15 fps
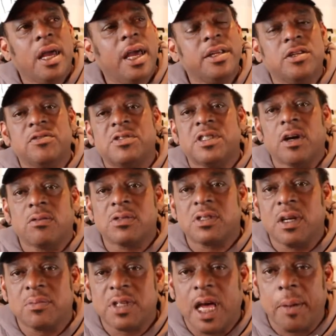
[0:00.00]
and you've shown
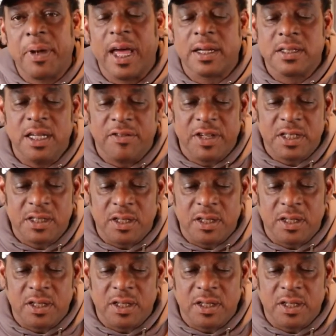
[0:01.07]
some type of activity.